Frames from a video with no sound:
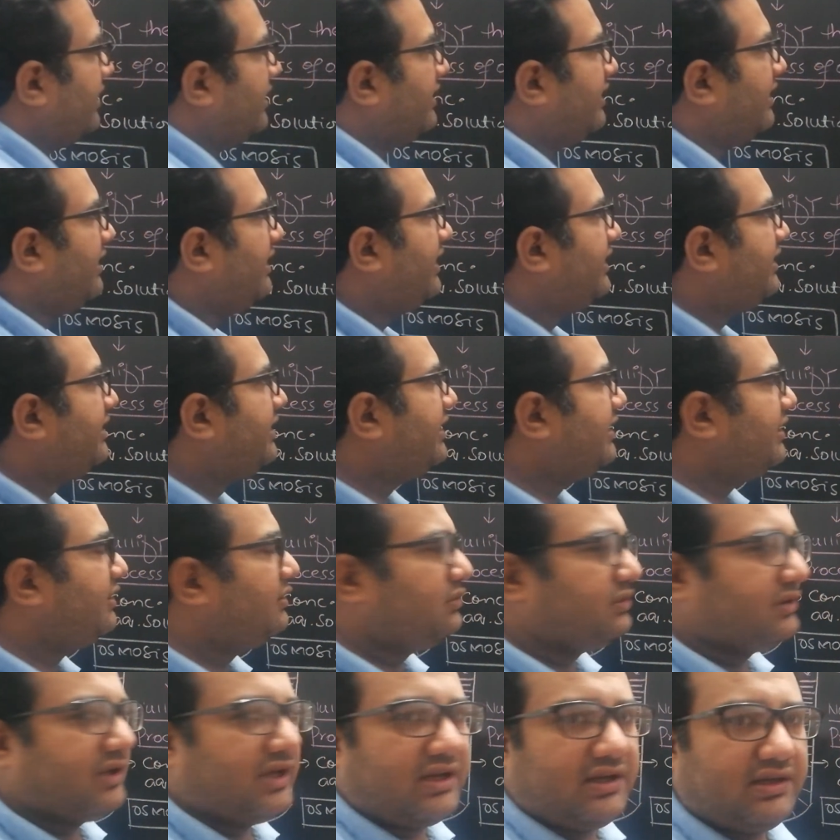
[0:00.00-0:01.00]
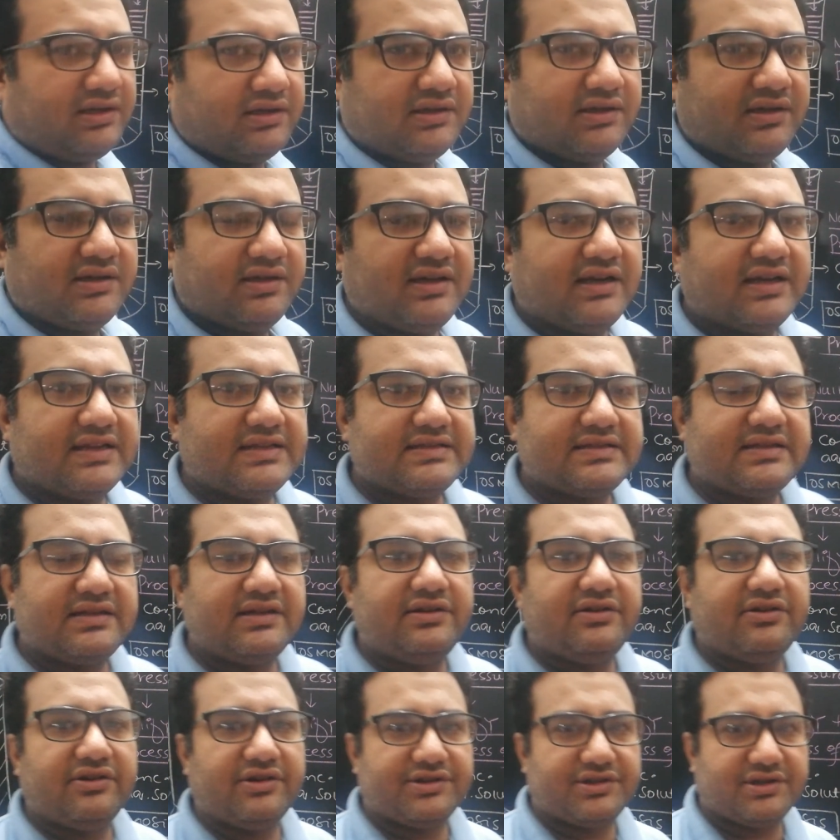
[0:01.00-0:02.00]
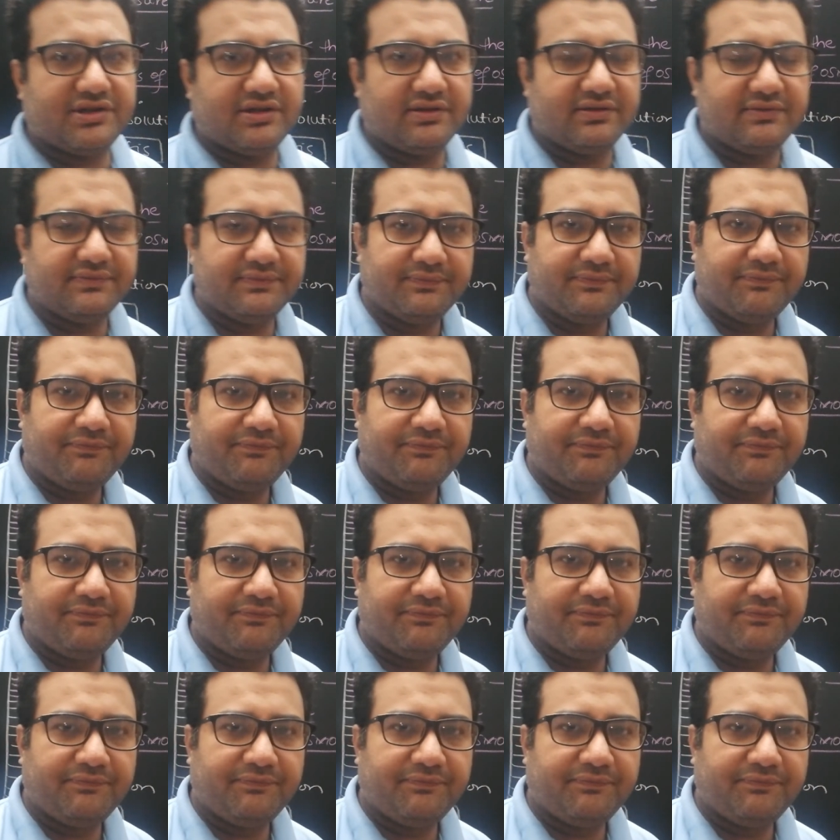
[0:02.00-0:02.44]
related to the concentration.